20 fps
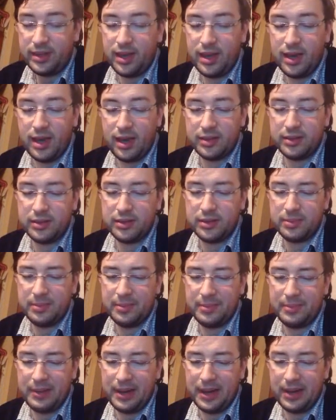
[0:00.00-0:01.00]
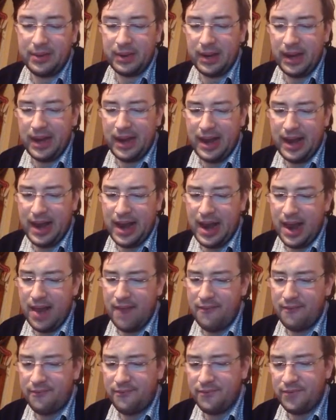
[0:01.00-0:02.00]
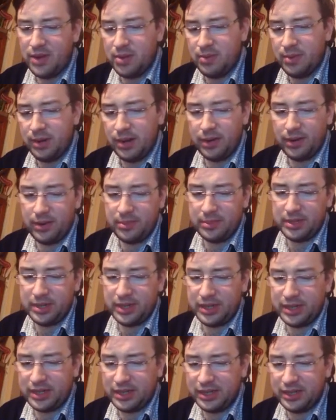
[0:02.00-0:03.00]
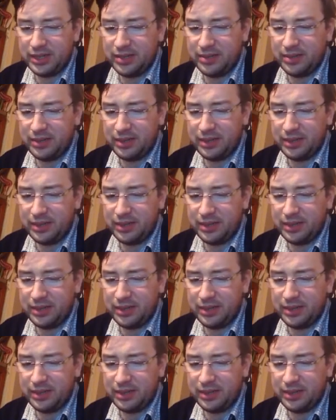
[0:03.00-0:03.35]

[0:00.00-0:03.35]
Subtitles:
so it's about 11 milligrams of nicotine, something